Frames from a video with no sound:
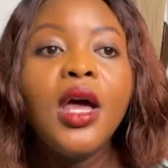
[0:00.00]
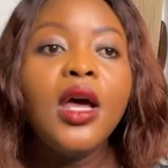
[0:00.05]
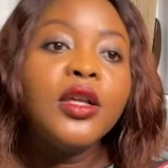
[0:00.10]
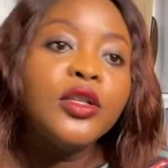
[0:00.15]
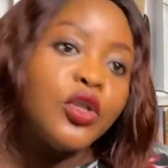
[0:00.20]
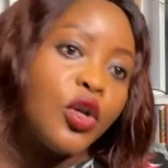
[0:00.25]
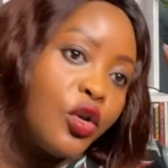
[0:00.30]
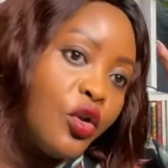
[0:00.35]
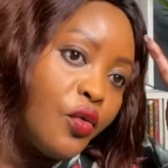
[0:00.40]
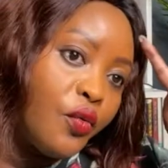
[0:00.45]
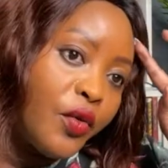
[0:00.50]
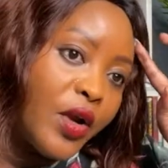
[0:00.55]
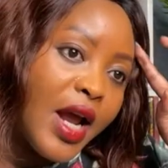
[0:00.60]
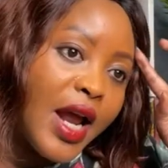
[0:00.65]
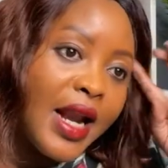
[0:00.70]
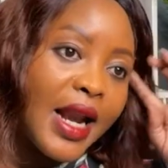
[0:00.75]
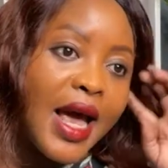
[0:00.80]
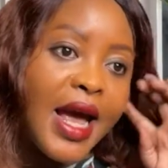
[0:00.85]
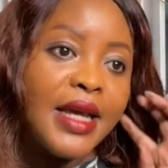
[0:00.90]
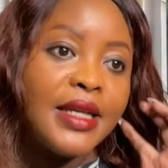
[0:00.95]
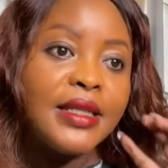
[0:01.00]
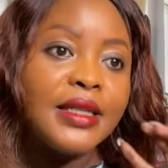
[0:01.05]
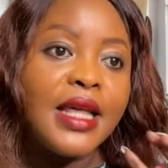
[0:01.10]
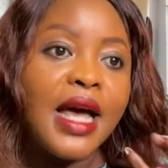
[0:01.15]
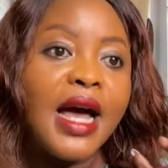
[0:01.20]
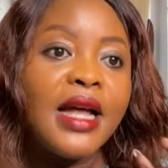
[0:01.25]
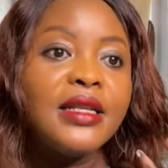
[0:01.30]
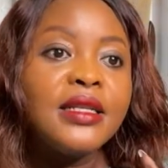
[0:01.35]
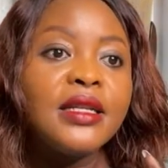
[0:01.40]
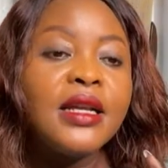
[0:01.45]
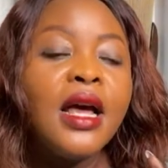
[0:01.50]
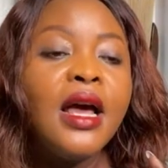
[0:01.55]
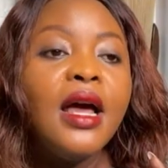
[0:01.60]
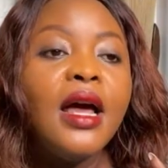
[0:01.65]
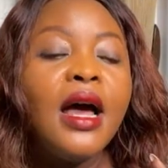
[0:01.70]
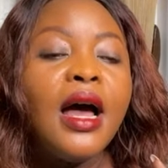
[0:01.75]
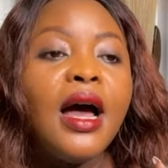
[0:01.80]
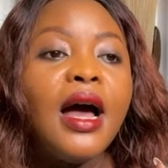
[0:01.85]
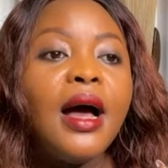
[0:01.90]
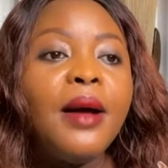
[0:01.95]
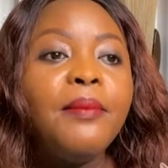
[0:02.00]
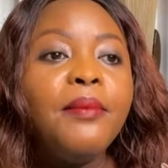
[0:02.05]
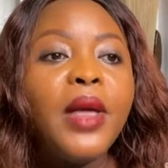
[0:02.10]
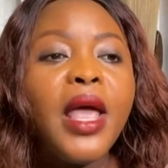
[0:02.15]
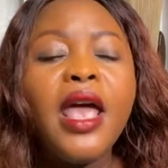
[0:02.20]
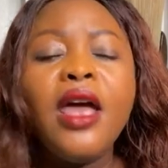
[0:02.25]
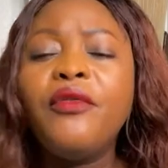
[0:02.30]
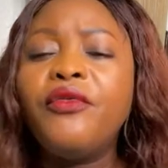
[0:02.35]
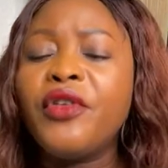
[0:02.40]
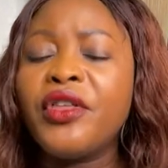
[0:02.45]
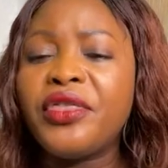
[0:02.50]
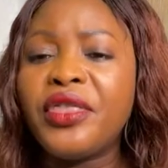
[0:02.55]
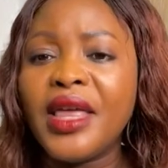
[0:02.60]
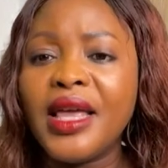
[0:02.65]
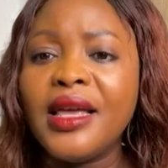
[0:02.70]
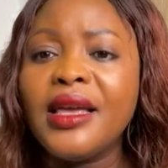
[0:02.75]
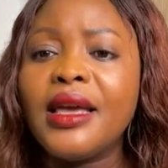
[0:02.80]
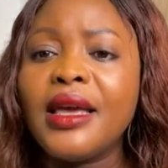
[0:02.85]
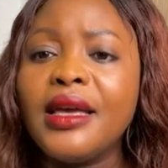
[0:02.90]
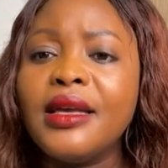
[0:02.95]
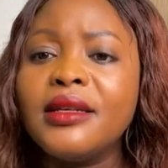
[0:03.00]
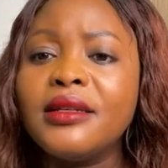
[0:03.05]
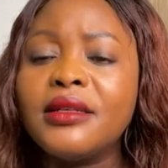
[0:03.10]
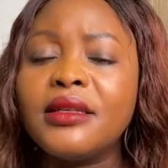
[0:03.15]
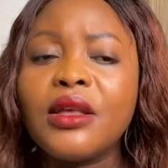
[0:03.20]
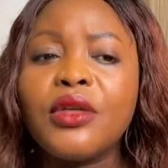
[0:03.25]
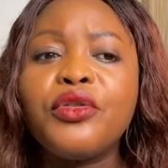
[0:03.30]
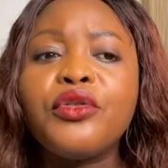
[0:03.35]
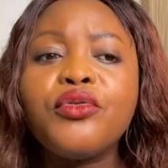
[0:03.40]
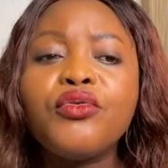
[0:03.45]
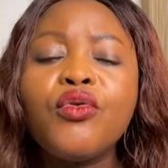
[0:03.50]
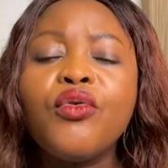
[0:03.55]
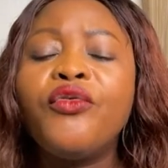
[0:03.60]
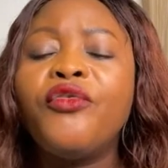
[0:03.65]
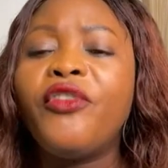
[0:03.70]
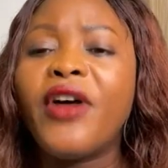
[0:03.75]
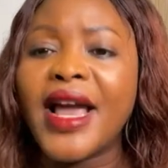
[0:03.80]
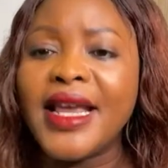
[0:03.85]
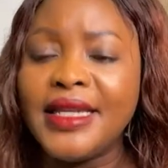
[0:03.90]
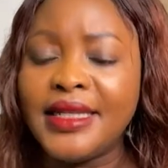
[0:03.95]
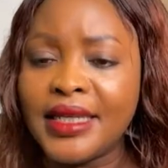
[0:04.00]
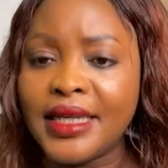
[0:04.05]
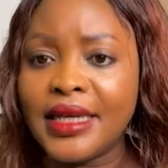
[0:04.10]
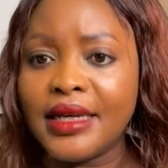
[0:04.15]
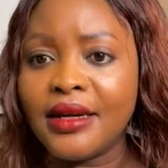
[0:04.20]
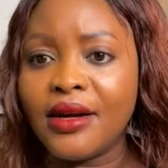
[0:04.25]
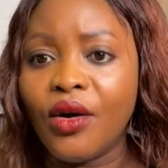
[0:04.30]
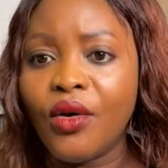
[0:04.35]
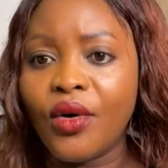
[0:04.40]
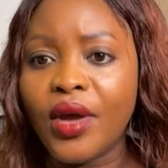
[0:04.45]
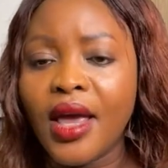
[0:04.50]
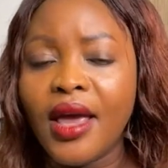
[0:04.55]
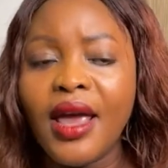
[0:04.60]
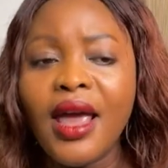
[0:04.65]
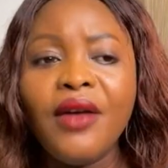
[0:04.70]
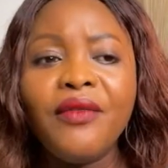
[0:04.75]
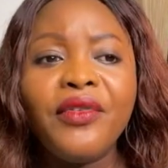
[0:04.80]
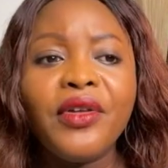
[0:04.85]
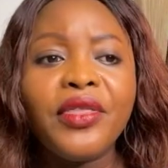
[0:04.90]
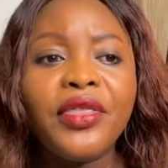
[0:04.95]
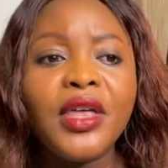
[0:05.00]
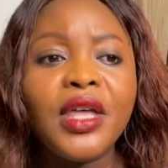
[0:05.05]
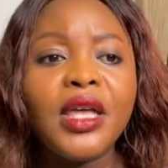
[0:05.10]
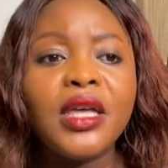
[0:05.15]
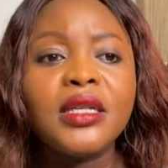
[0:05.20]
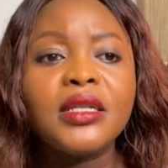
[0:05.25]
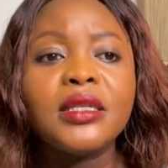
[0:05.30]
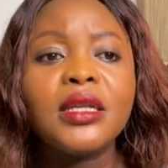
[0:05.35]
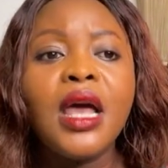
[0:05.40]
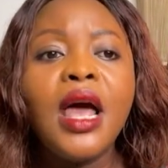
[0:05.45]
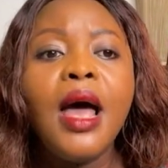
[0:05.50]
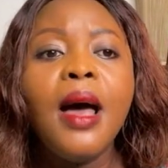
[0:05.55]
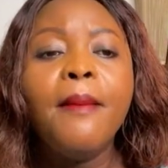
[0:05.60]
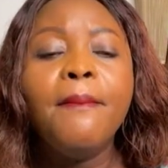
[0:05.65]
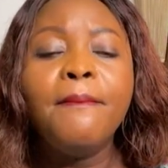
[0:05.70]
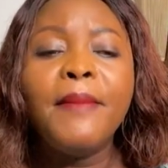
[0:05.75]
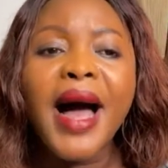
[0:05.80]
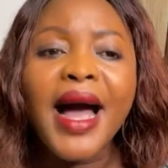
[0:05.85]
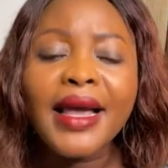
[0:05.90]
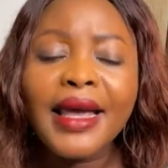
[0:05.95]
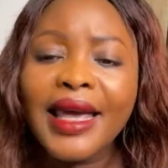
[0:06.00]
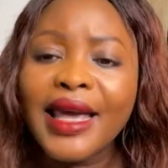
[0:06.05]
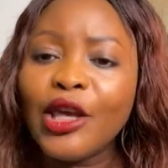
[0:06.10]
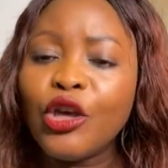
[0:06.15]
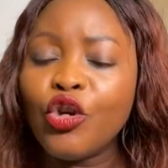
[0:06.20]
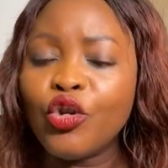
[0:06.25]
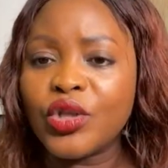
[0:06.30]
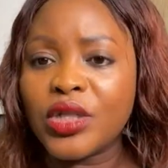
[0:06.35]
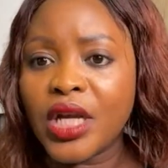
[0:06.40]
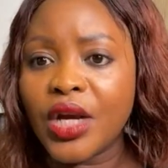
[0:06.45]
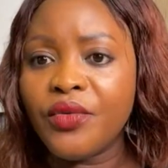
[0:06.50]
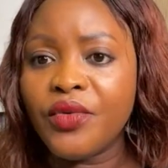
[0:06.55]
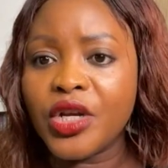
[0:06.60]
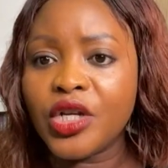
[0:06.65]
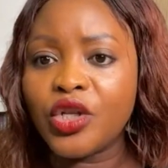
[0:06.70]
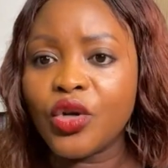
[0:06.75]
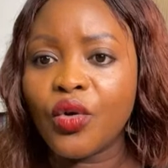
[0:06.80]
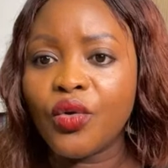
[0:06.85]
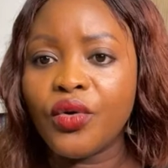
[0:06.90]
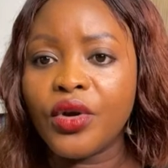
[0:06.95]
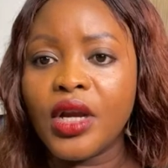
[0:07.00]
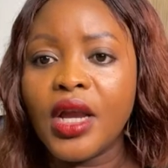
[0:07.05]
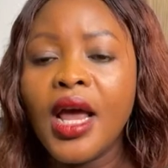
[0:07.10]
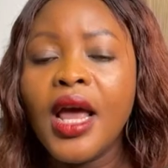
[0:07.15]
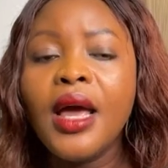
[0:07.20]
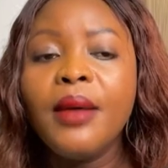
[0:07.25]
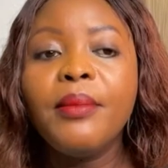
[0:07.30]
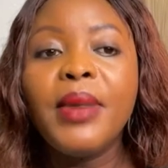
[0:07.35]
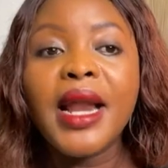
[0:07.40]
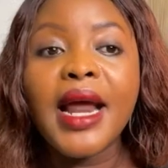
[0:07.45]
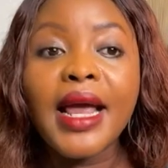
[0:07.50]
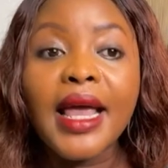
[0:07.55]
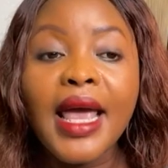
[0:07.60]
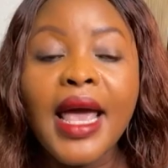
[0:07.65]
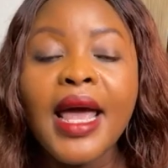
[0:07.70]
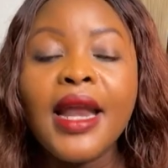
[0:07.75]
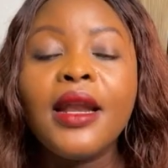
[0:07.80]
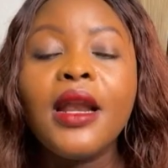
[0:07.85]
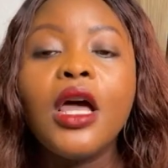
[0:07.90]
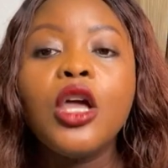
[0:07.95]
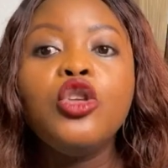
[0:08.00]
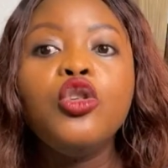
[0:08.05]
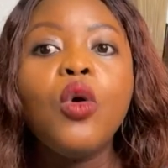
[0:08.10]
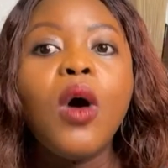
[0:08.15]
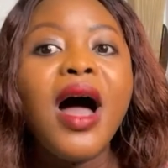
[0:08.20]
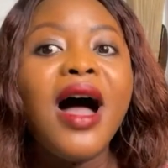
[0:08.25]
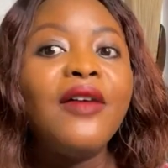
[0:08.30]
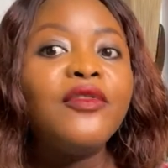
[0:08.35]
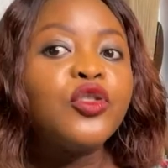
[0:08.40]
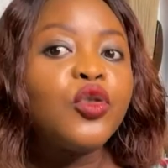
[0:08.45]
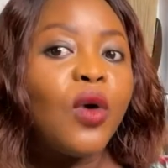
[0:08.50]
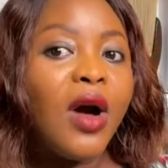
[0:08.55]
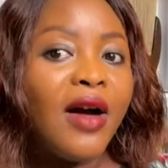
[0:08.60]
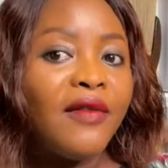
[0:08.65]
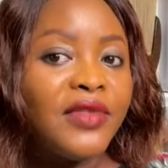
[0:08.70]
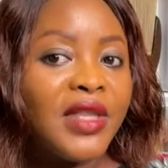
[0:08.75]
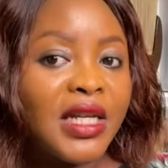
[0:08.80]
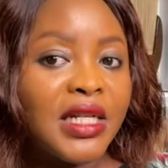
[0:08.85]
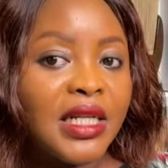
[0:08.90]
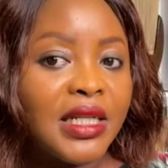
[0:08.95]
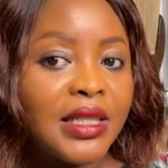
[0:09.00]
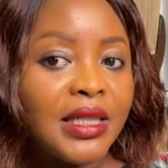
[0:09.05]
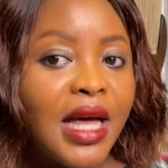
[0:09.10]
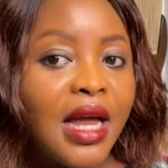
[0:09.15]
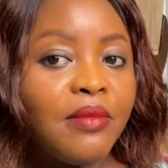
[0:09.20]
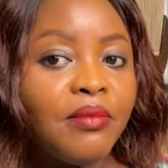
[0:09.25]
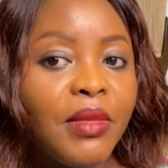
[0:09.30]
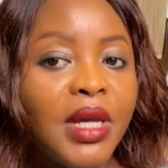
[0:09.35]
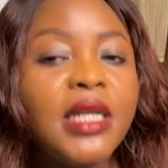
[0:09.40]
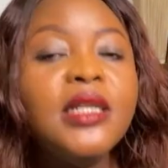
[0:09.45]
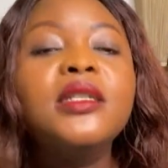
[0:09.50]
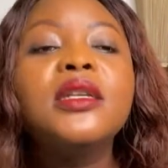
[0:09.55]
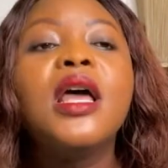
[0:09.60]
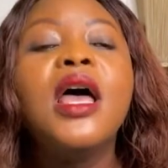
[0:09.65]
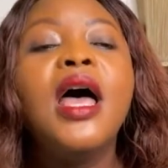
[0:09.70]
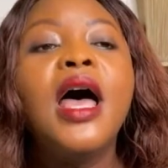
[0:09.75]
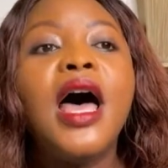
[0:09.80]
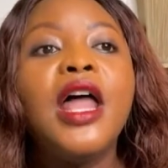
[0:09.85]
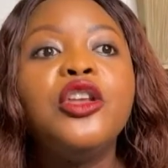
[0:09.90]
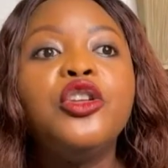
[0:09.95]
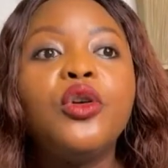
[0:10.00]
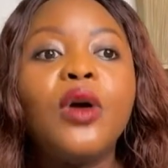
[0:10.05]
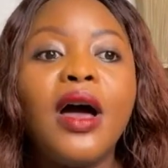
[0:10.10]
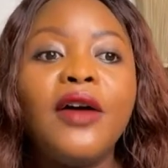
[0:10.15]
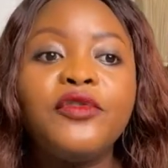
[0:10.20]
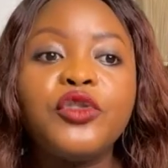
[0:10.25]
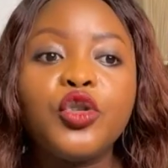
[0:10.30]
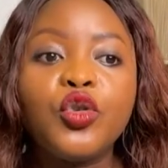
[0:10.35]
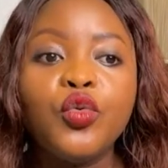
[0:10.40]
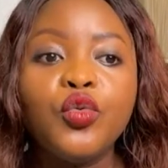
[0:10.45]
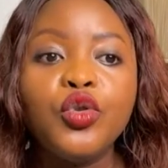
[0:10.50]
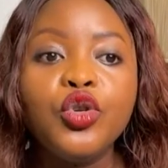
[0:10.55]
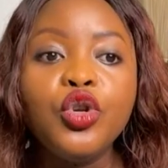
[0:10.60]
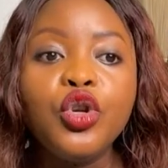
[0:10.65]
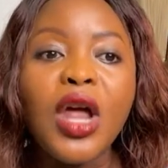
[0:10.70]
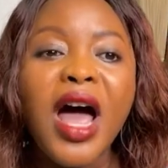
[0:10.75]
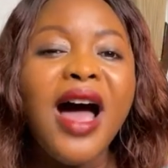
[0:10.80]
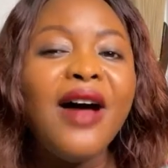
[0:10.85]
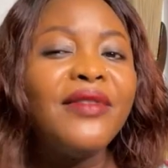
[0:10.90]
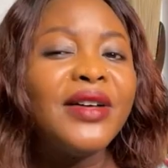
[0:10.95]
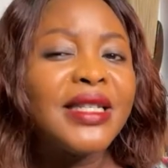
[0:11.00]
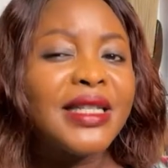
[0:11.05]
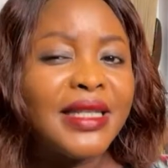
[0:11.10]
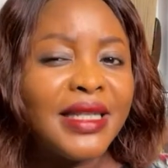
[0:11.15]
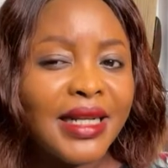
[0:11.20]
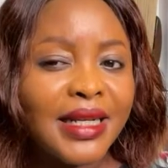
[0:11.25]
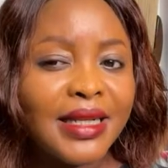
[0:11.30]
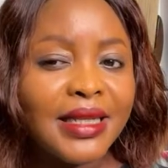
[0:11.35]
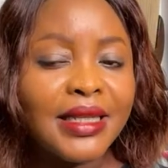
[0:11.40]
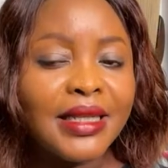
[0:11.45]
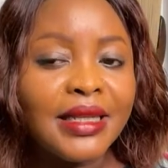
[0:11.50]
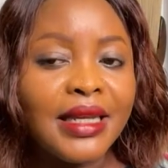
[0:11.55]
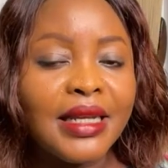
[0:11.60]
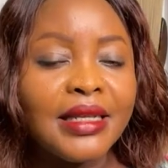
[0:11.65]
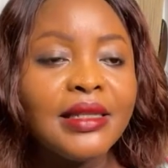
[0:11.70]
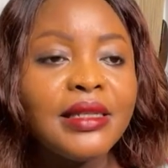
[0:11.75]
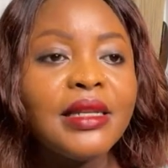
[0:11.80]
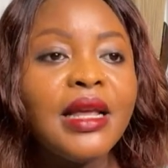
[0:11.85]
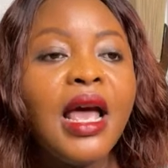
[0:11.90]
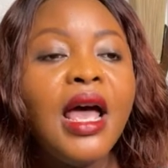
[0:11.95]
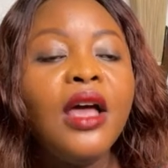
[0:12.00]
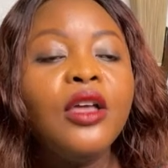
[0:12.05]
So you realize that everything is through fighting, okay? Everything is marking your territory. But again, you have to have the discernment, and you have to have a sixth sense.